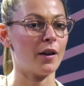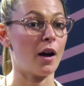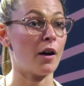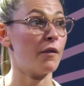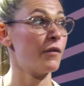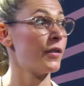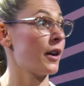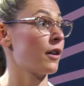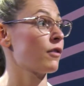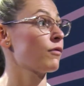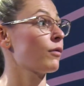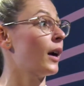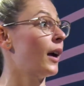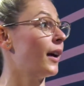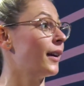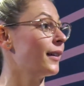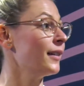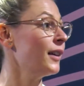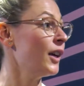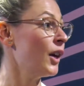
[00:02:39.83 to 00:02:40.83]
of their
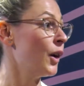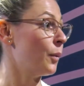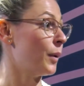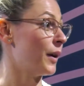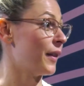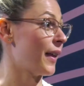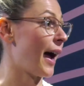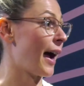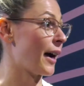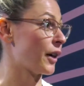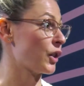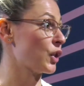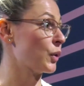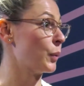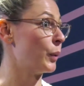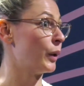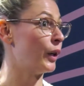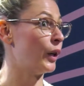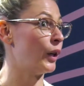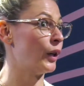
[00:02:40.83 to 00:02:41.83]
run with
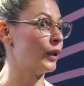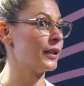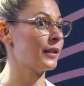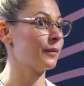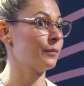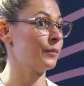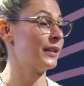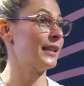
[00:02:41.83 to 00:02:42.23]
actual